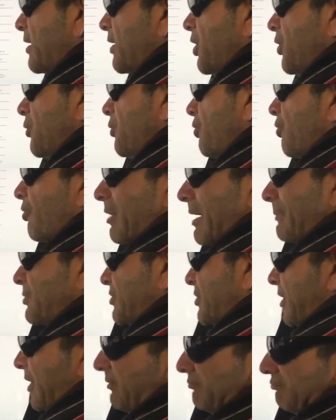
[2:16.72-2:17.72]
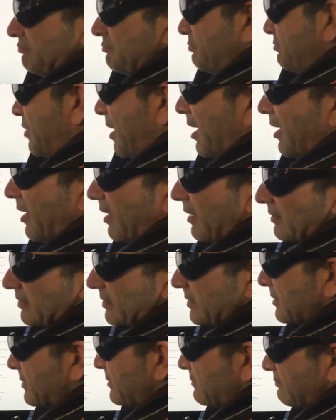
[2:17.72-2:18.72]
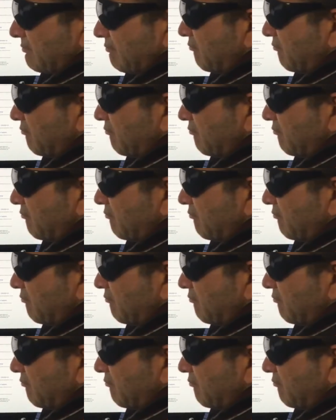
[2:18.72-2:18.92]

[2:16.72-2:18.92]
Google grabs certain parts.